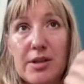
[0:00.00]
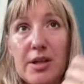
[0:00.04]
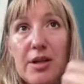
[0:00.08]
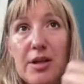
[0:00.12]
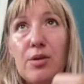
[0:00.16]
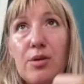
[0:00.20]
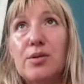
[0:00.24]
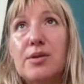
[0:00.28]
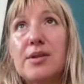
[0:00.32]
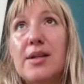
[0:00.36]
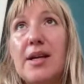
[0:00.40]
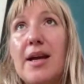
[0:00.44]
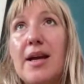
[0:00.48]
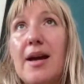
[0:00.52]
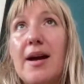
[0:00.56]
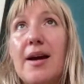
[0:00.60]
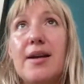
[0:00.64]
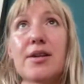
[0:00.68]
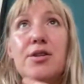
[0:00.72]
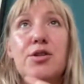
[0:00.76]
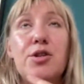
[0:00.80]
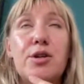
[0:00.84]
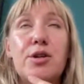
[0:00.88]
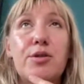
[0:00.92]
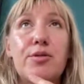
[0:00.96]
they use
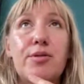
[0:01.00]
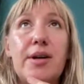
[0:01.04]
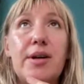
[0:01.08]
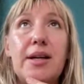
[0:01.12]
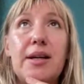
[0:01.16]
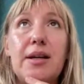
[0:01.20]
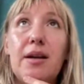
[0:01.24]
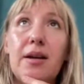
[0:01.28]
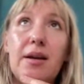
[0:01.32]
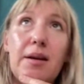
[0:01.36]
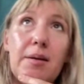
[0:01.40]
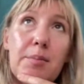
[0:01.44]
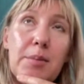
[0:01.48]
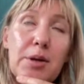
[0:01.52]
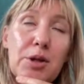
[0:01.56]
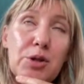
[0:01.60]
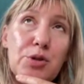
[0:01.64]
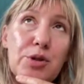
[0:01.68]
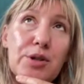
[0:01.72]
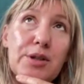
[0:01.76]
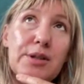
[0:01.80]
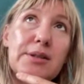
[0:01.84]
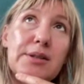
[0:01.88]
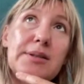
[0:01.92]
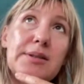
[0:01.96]
AI generated
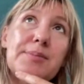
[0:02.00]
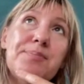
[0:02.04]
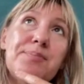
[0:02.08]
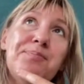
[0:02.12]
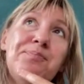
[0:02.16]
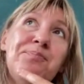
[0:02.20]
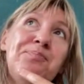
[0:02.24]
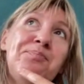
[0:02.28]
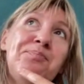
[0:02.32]
images